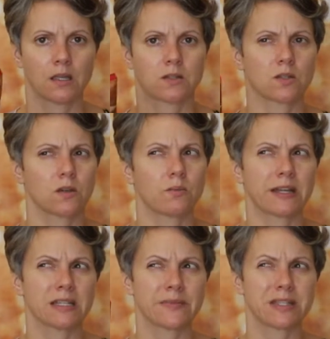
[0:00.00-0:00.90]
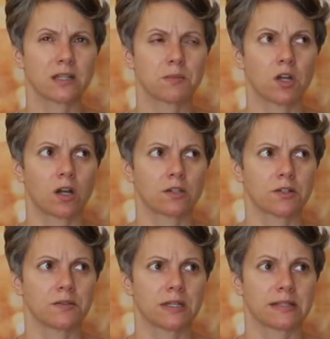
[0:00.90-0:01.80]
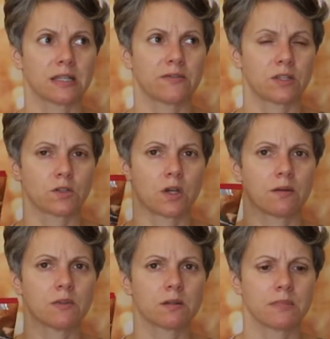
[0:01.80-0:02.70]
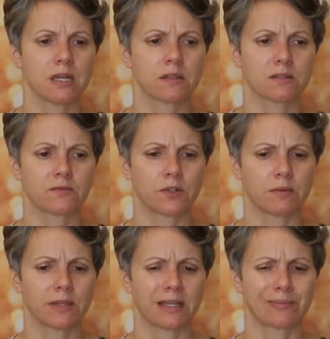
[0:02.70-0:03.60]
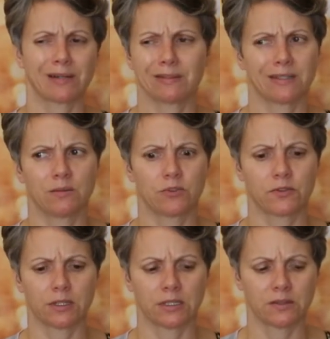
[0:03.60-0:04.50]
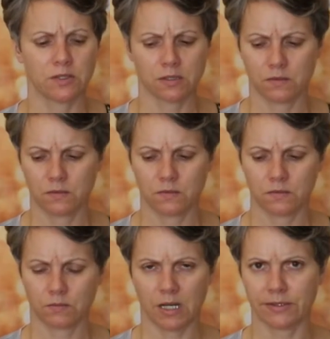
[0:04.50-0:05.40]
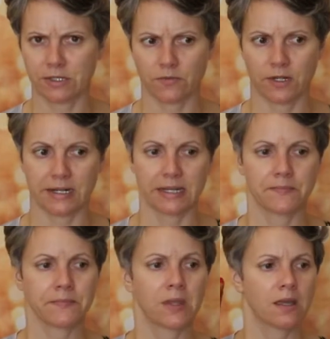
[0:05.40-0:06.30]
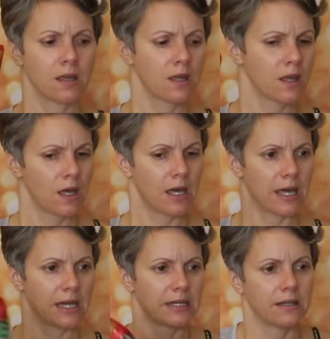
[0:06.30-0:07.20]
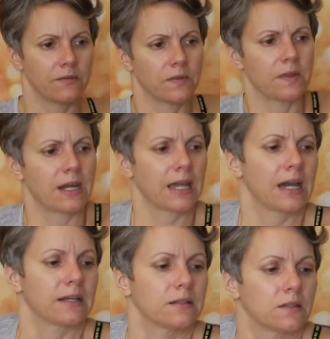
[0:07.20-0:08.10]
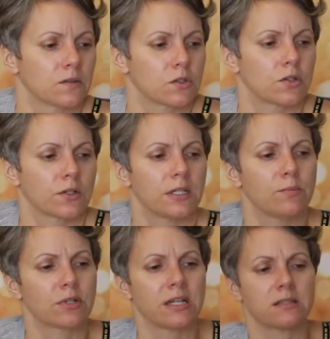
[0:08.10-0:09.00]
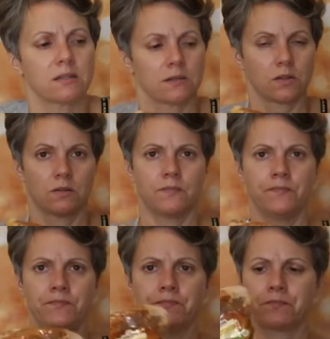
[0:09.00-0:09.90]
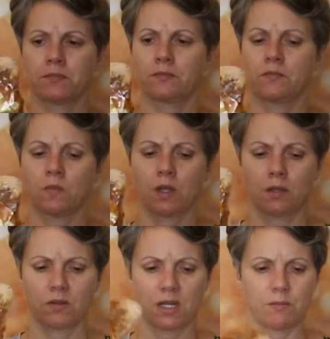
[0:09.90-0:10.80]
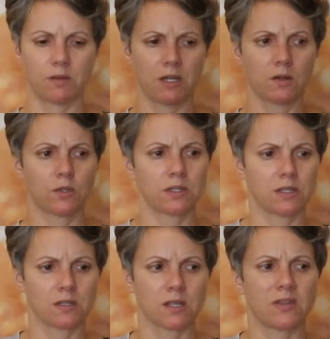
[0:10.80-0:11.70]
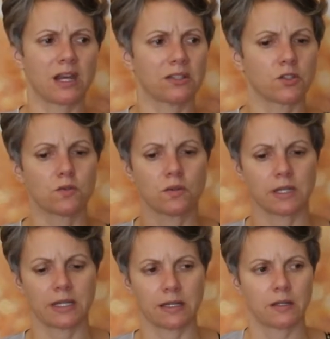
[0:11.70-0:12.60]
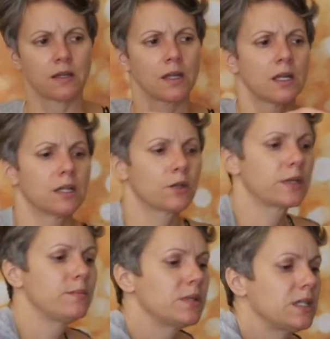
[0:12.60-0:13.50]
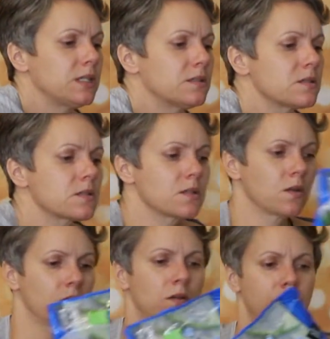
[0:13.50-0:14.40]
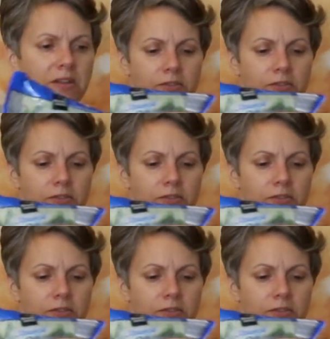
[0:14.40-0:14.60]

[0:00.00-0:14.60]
So my husband's going to be gone during Thanksgiving, so I'm going to make this for him, like, probably the day before he leaves, probably this Friday. And then I got a little turkey breast that I'm going to make with this, and then I'll just do, like, green beans, my